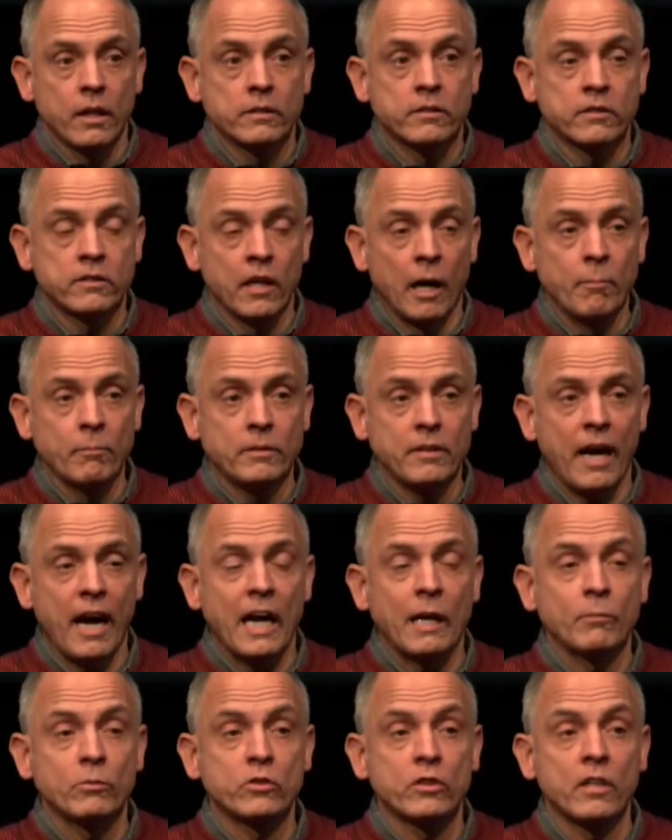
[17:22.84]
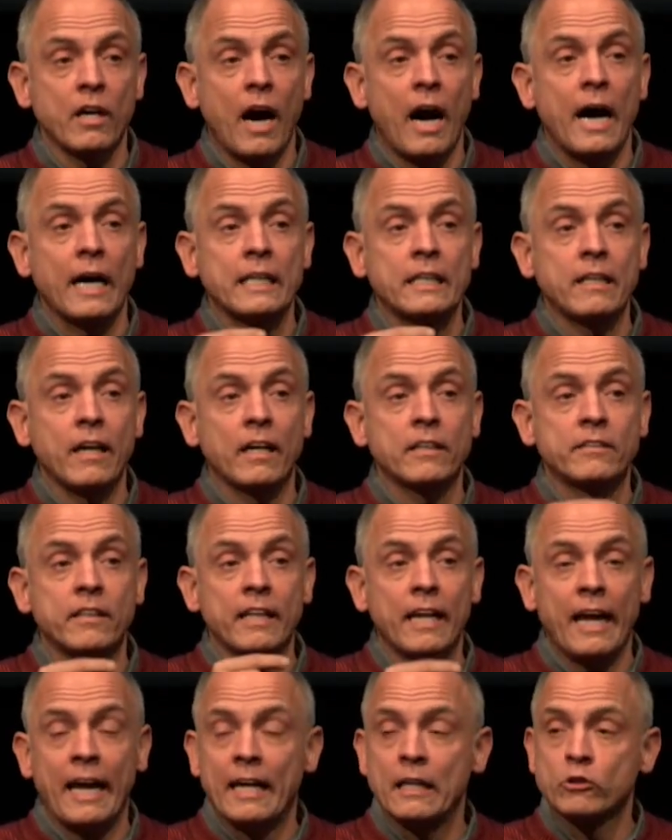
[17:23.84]
Sometimes God doesn't
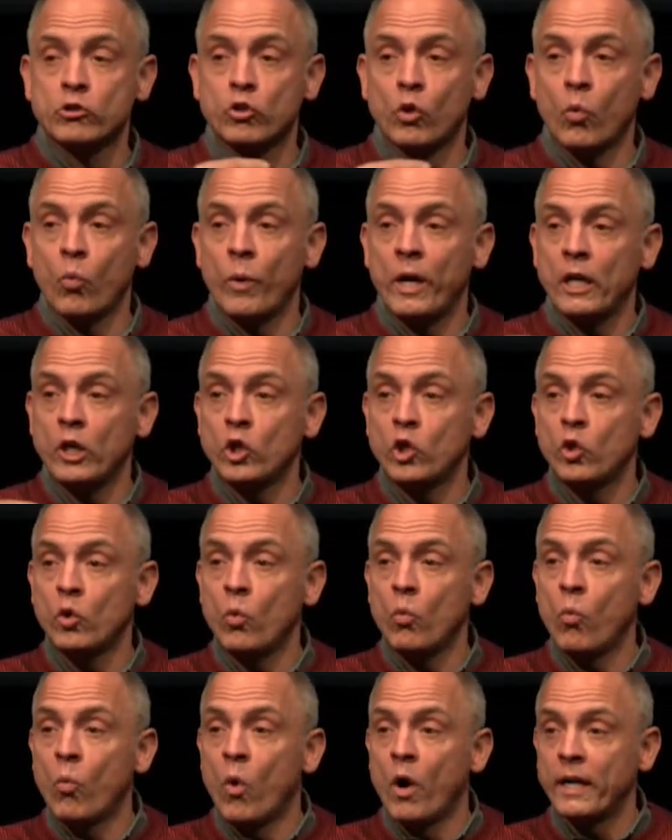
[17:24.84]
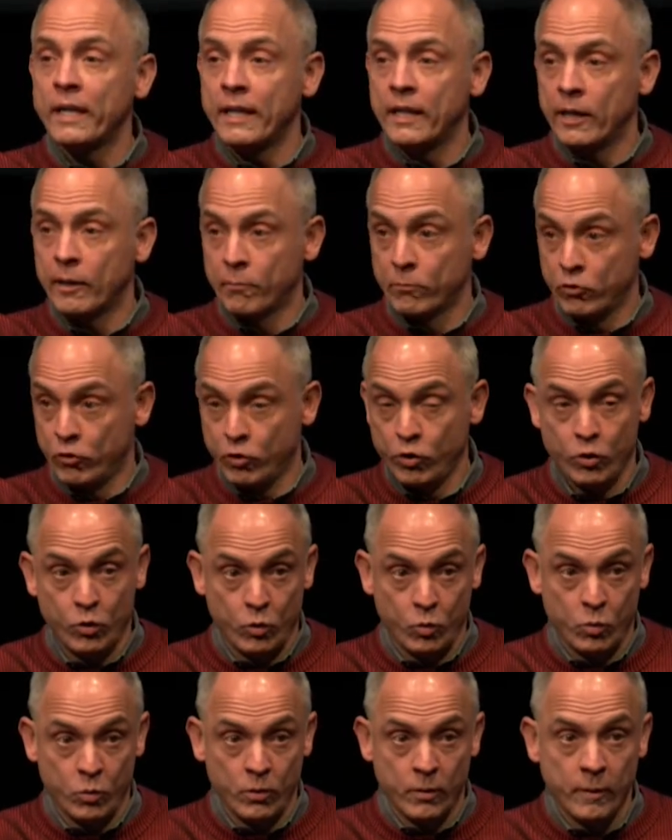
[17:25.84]
answer when you want him to
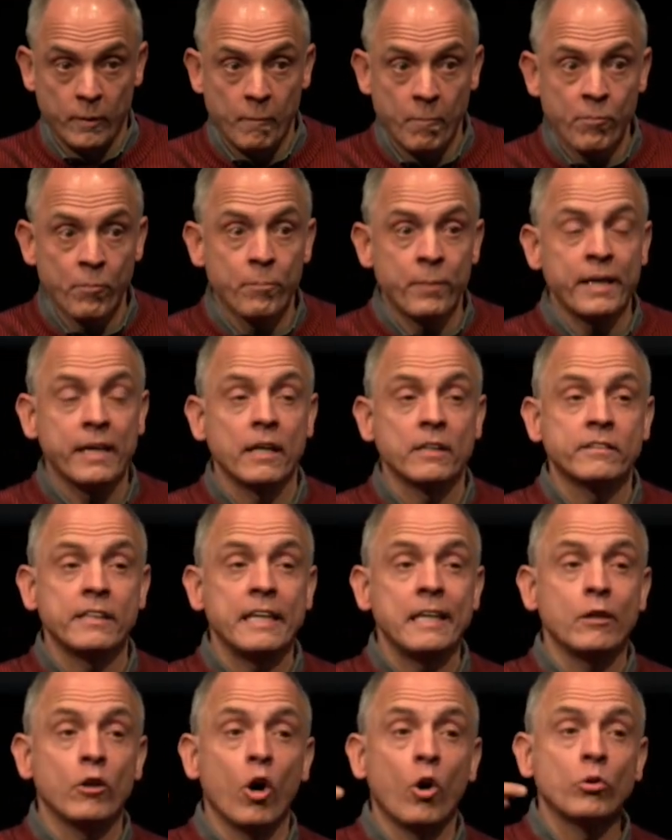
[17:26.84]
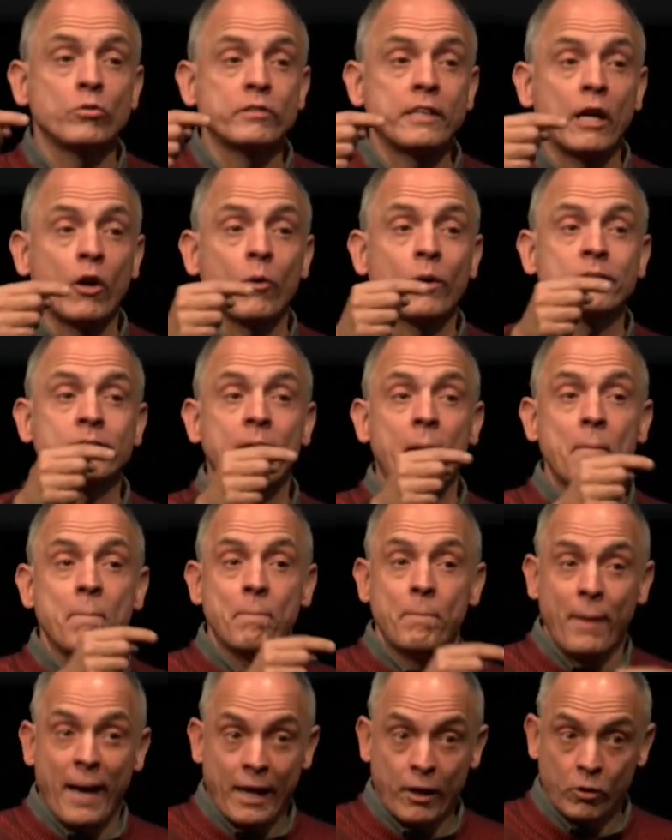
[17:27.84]
because he knows there is a
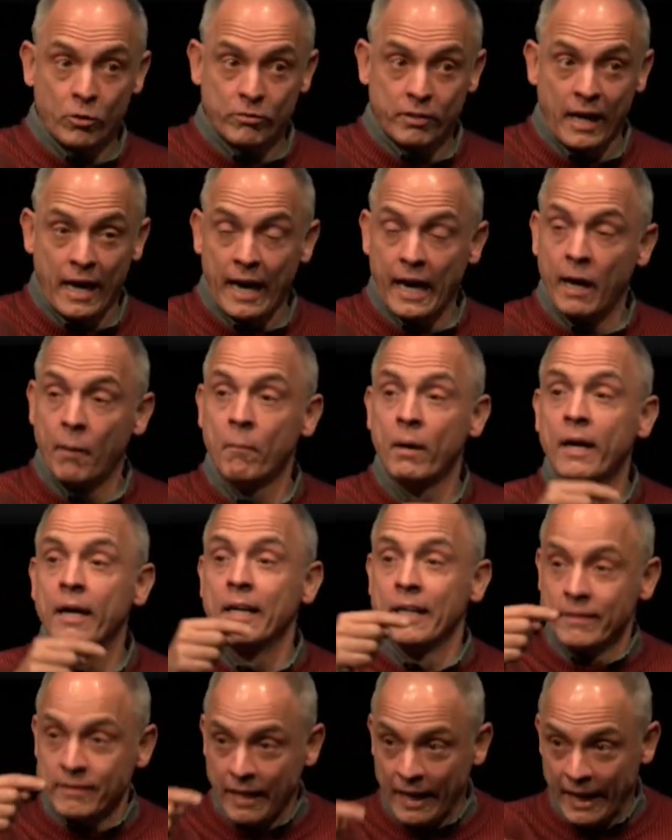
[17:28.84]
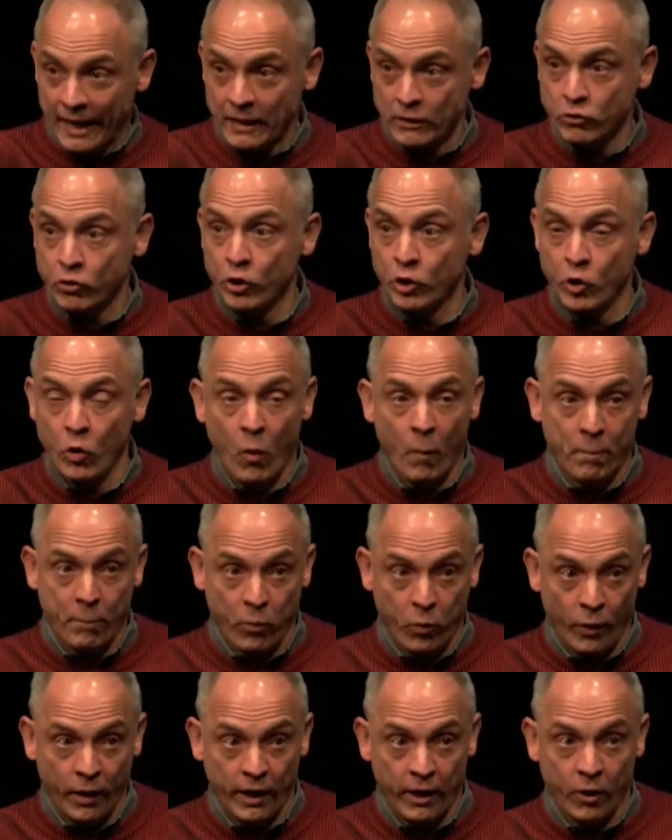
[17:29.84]
better time to answer your
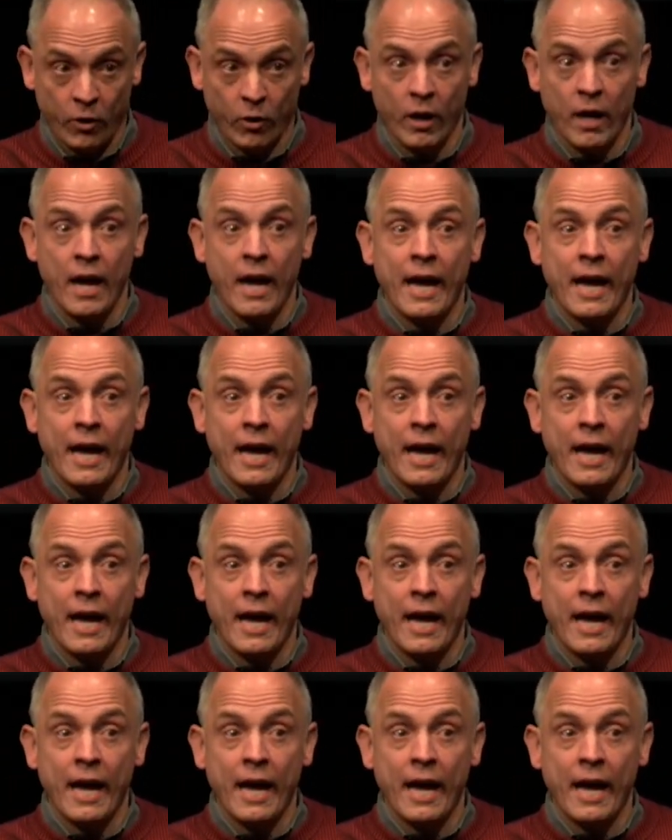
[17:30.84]
prayer.